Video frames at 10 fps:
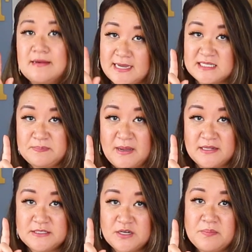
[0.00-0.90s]
Not
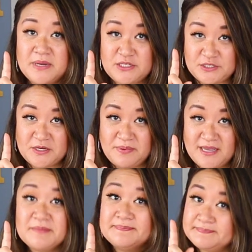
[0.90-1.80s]
sponsored, but should
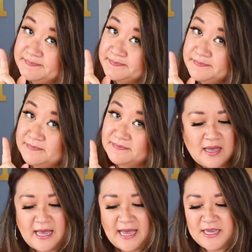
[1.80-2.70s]
be.
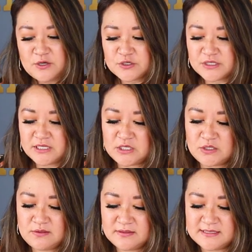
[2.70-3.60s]
I usually
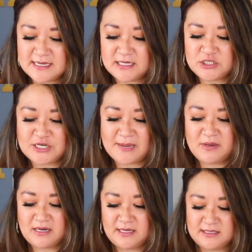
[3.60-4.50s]
used a
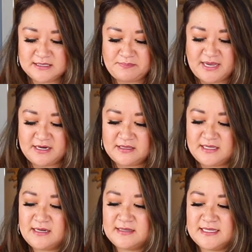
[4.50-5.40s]
Japanese
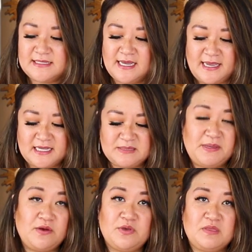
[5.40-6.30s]
mandolin. This guy has
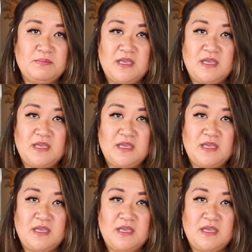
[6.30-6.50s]
been with